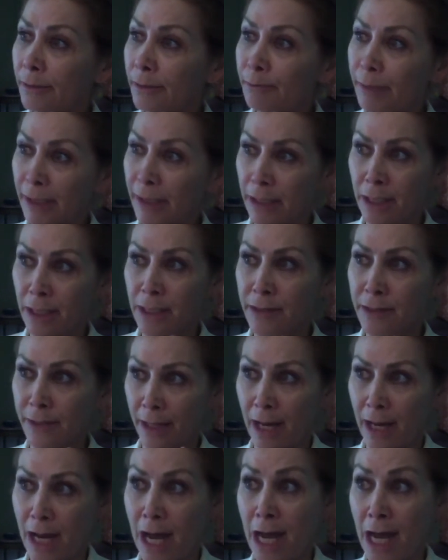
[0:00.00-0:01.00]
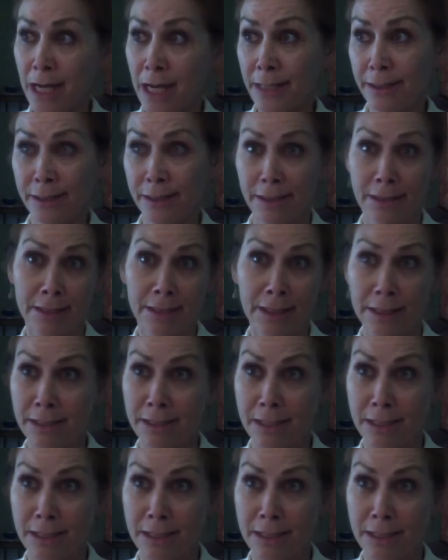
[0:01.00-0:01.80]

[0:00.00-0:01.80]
because I did